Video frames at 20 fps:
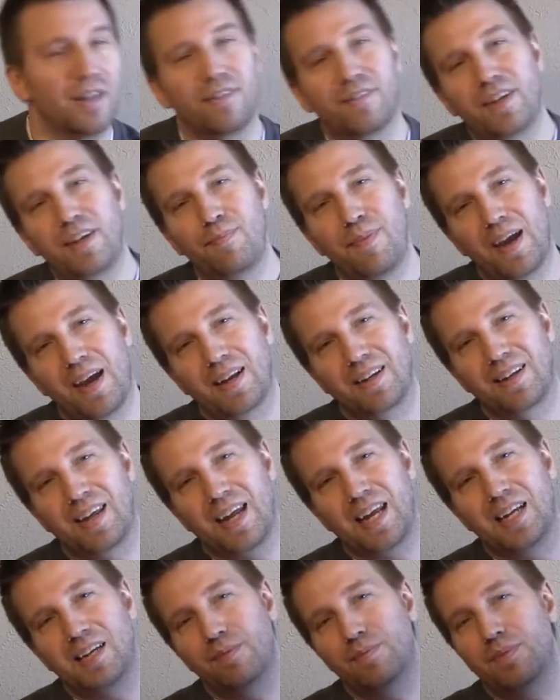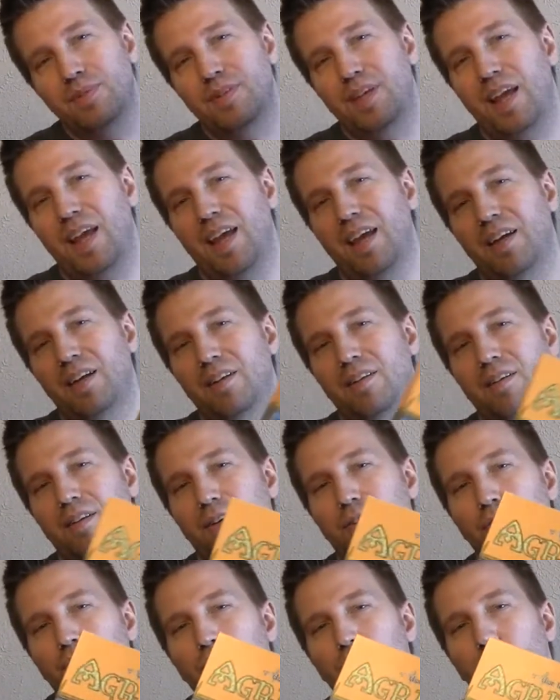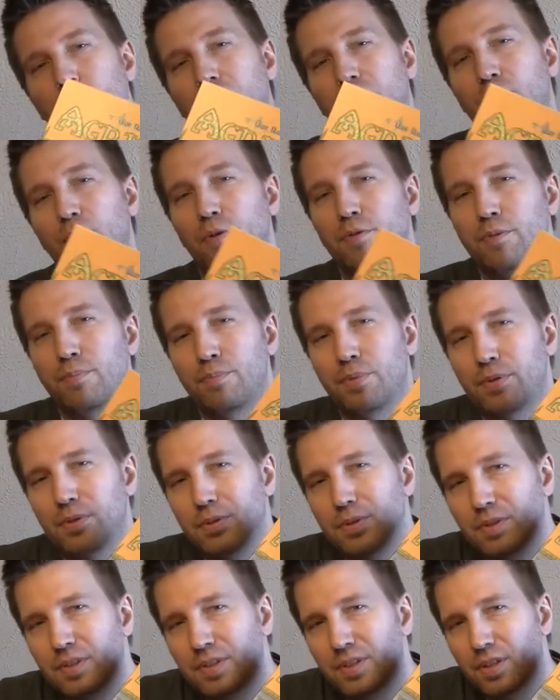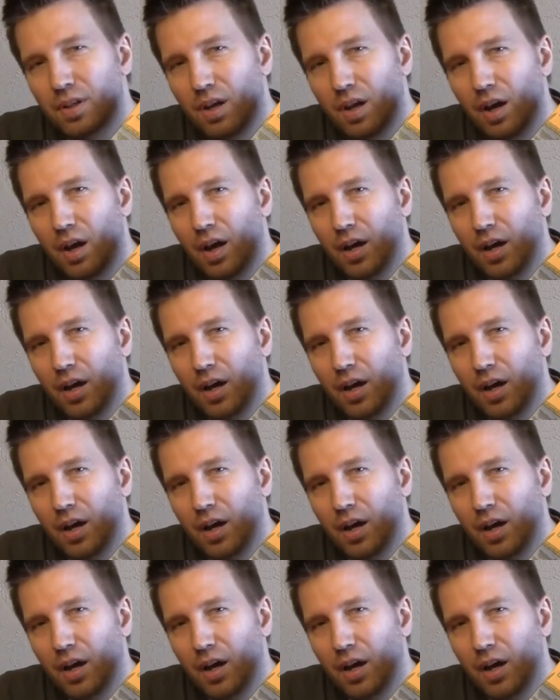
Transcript: Z-Man Games, and Uwe Rosenberg's